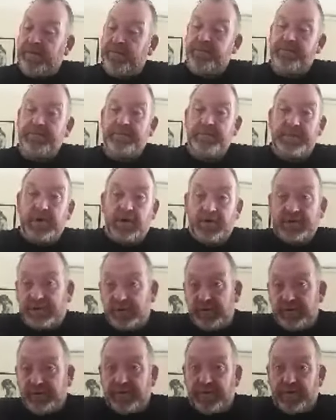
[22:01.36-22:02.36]
Or to
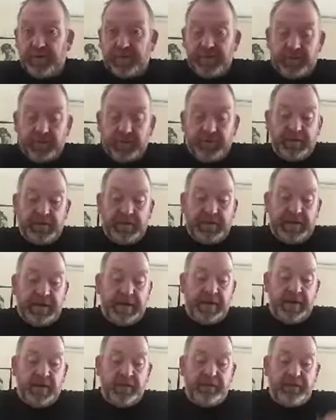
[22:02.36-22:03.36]
inform you,
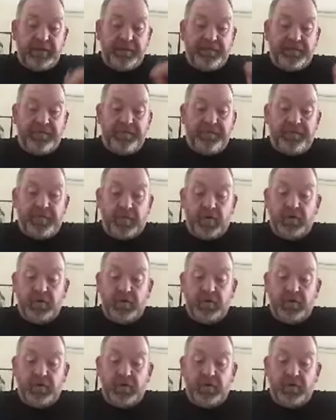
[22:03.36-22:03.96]
on the 4th